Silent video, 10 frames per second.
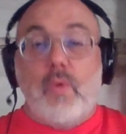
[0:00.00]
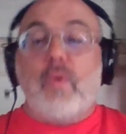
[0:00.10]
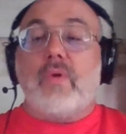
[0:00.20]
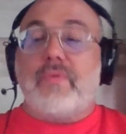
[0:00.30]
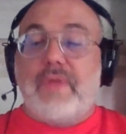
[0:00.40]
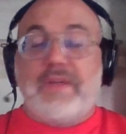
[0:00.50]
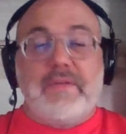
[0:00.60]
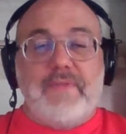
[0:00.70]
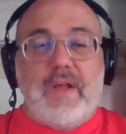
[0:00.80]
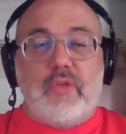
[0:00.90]
or they
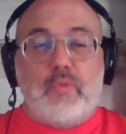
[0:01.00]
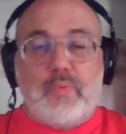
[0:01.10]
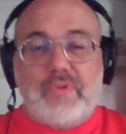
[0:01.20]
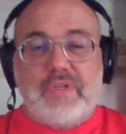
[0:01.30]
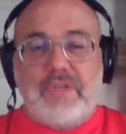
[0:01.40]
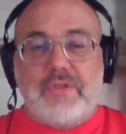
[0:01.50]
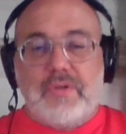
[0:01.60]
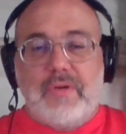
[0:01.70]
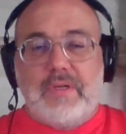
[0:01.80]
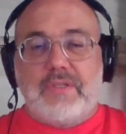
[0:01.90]
did follow the
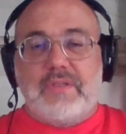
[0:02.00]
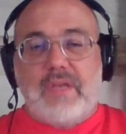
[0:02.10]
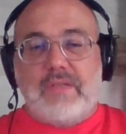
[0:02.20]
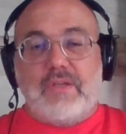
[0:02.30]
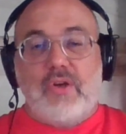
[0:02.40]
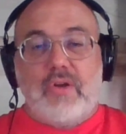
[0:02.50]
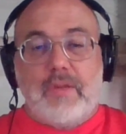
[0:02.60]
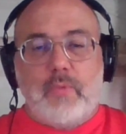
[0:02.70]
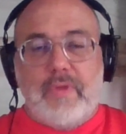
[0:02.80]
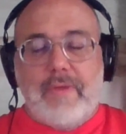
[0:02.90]
procedure and it just hasn't caught
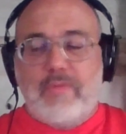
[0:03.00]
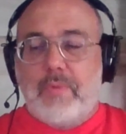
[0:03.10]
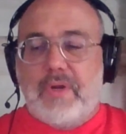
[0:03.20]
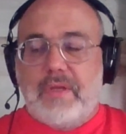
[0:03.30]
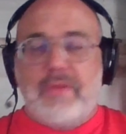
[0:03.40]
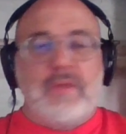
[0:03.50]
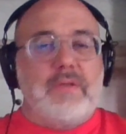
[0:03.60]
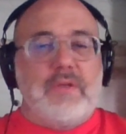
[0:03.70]
up with everybody that,